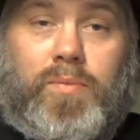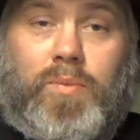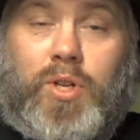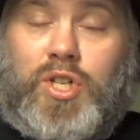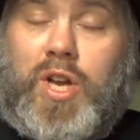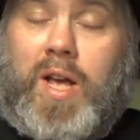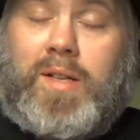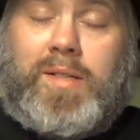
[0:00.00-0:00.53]

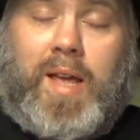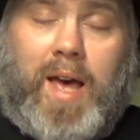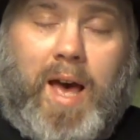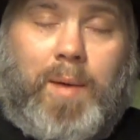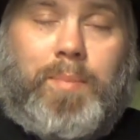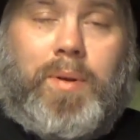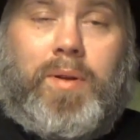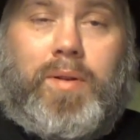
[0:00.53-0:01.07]
which has
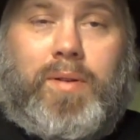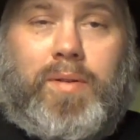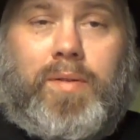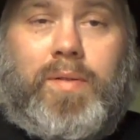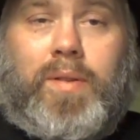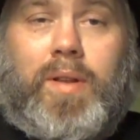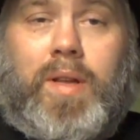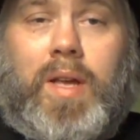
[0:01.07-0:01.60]
happened,
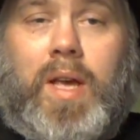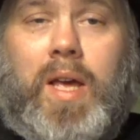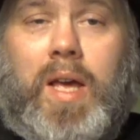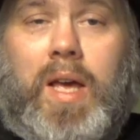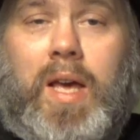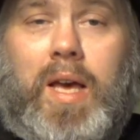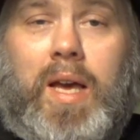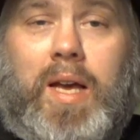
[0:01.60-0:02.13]

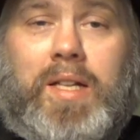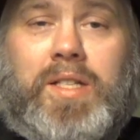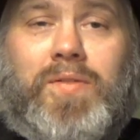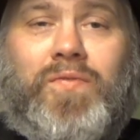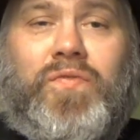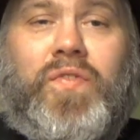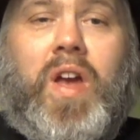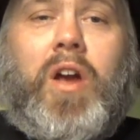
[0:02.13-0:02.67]
it's
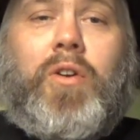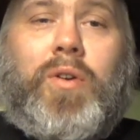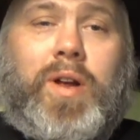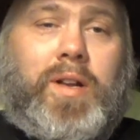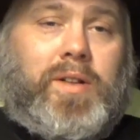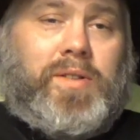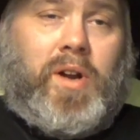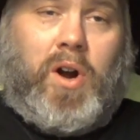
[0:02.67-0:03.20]

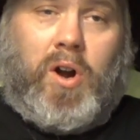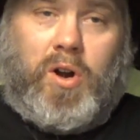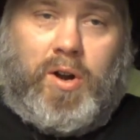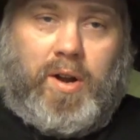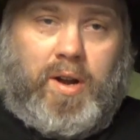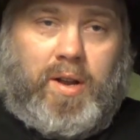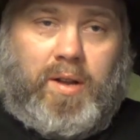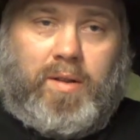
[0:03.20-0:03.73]
very
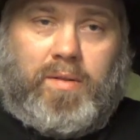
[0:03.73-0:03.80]
disheartening.